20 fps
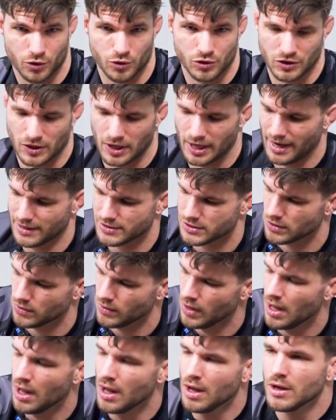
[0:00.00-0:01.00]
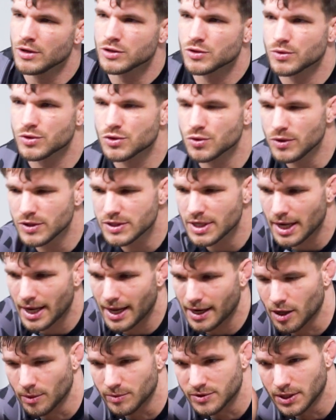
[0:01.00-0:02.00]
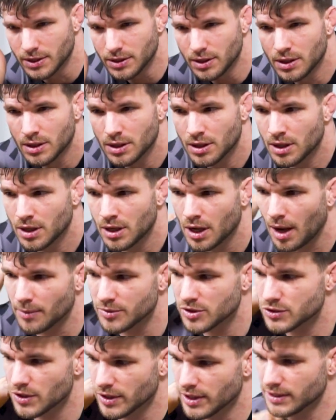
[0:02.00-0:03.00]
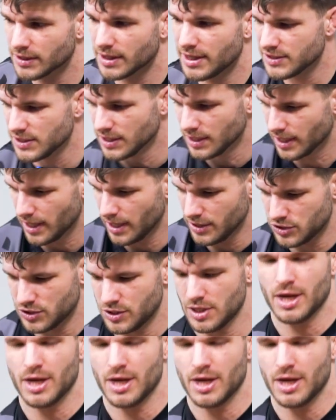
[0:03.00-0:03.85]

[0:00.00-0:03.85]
using the lasso. So as soon as that leg comes in, I'm just gonna disengage,